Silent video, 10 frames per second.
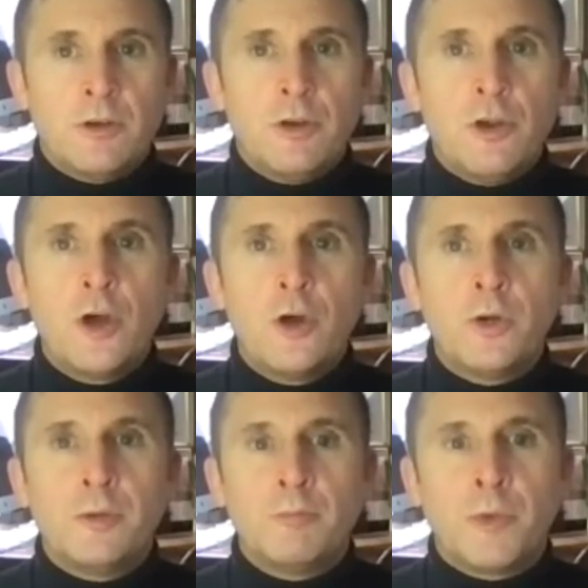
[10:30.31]
know
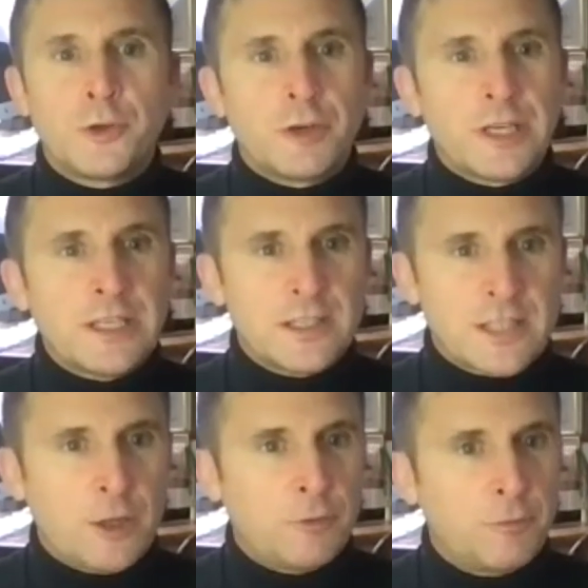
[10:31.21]
and moderate
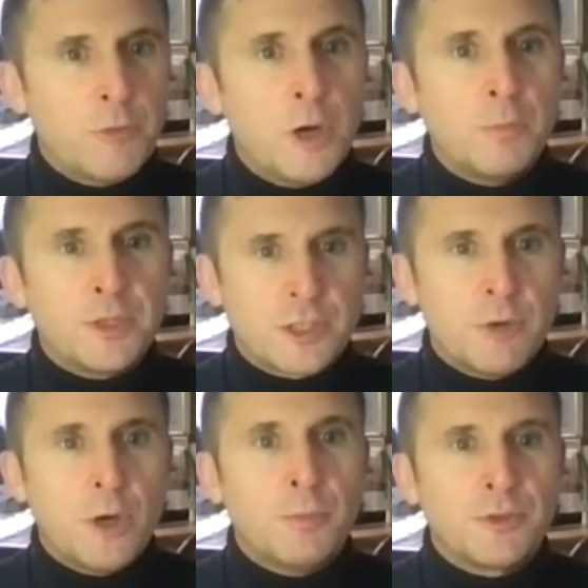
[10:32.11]
yourself moment to
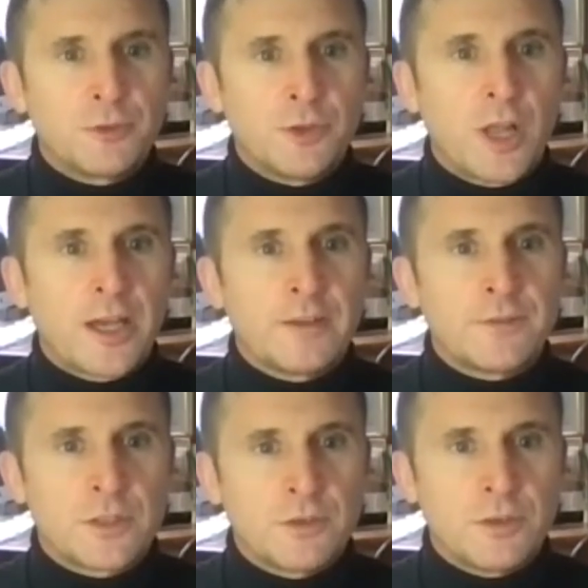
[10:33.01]
moment through life,
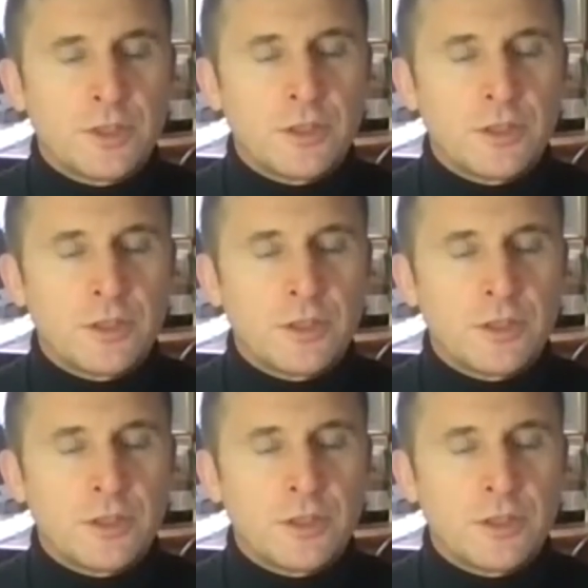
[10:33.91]
so that,